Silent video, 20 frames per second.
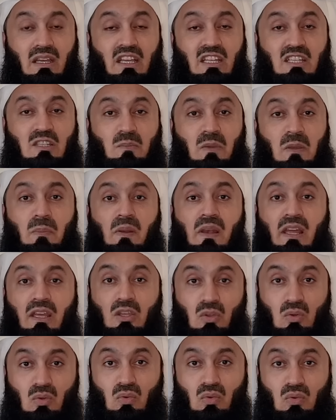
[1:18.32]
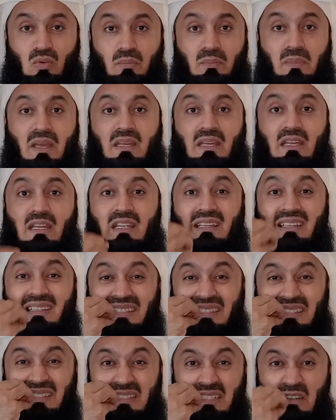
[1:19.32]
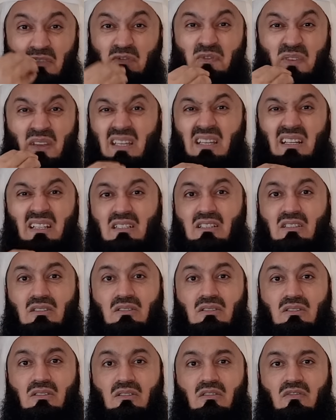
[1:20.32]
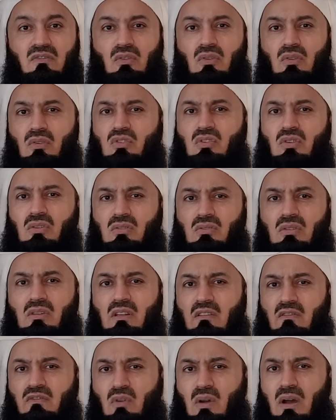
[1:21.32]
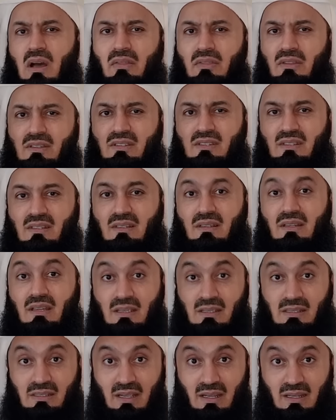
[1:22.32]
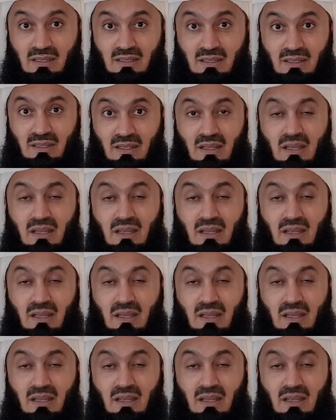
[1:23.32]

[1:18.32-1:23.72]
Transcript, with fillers: it's people like you making it difficult for your children and for others. Is it?